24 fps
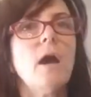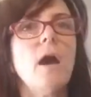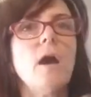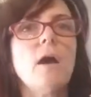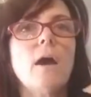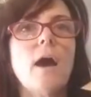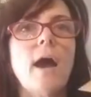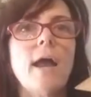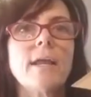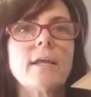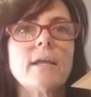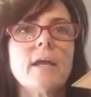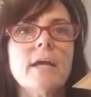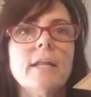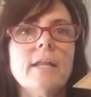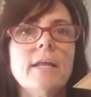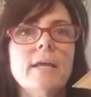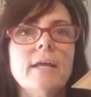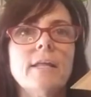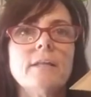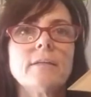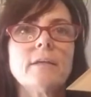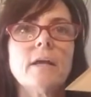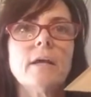I kind of
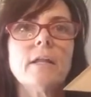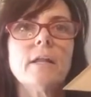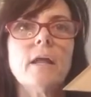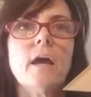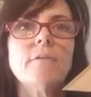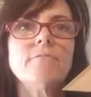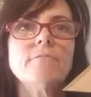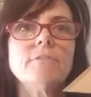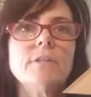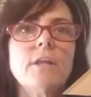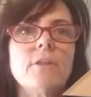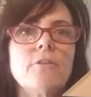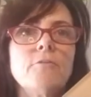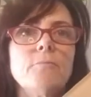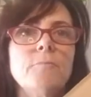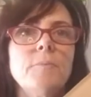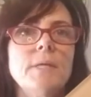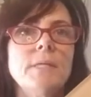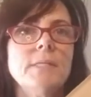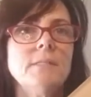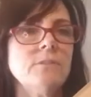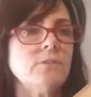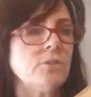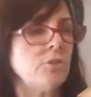had cut off another
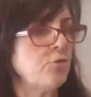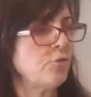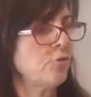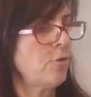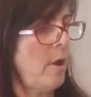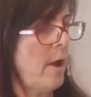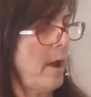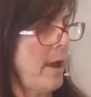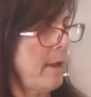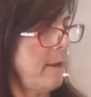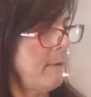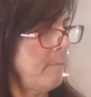piece to try it